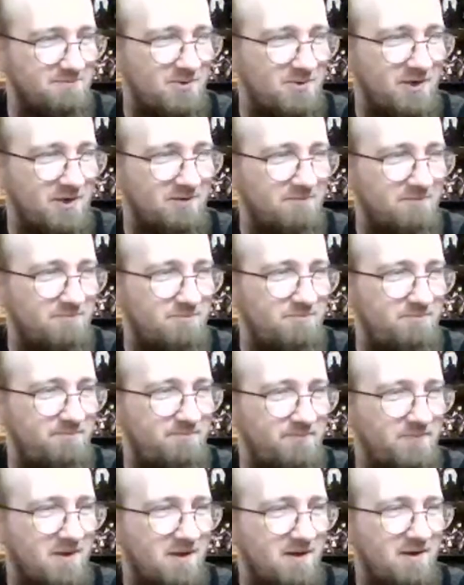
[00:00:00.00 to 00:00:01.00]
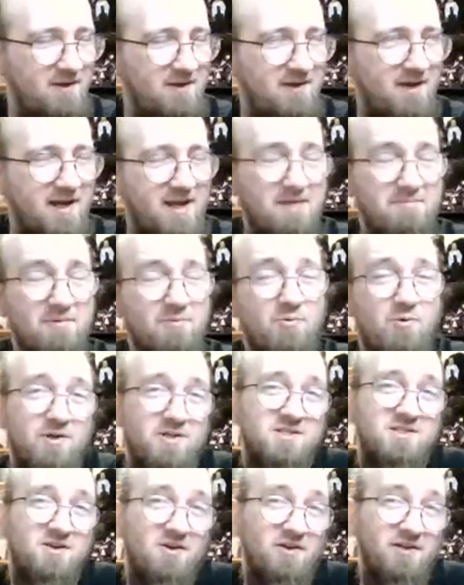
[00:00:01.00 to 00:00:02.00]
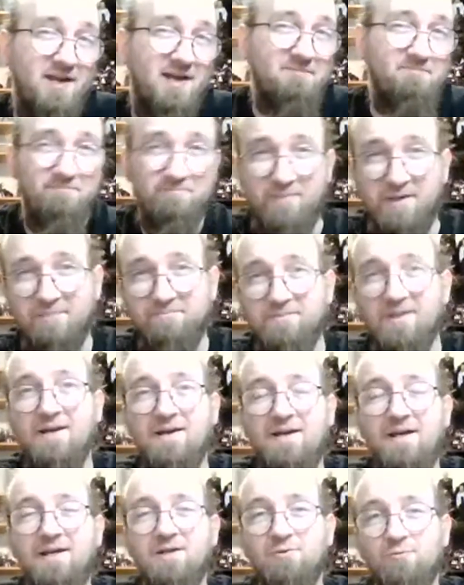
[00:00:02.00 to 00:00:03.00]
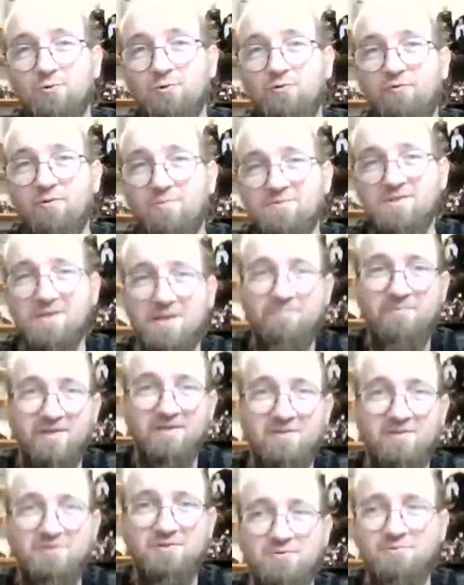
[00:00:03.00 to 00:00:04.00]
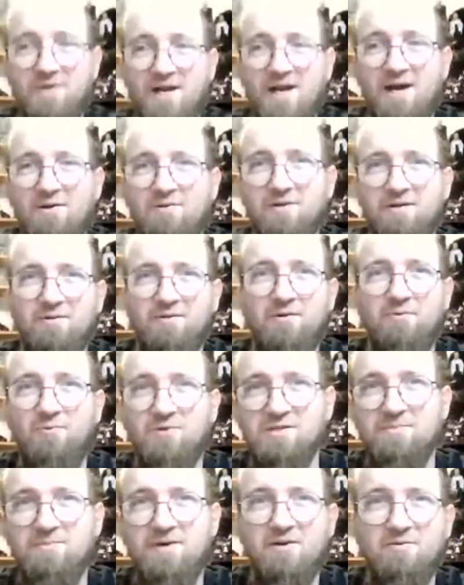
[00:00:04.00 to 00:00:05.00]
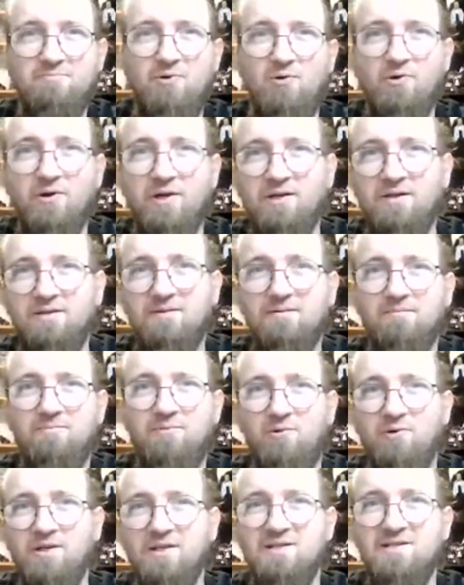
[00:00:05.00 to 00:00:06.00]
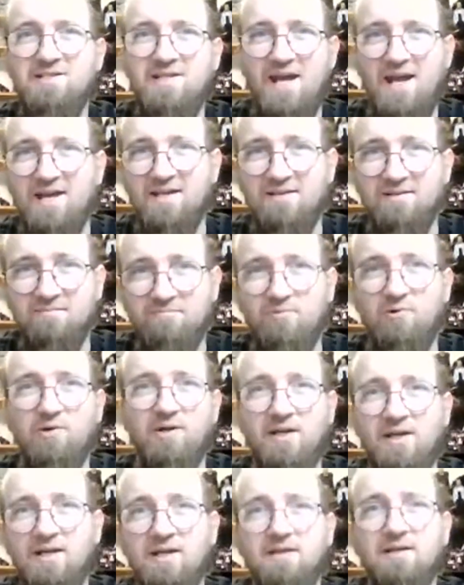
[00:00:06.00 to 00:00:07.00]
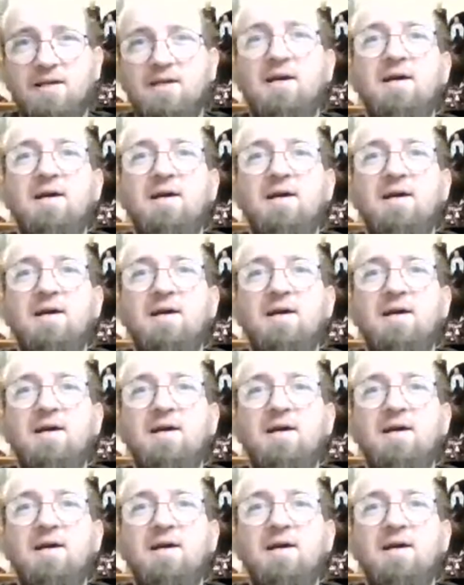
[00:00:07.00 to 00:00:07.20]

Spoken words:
Can't remember what it started at, but it grew from something to now it was about a point 10, 0.8.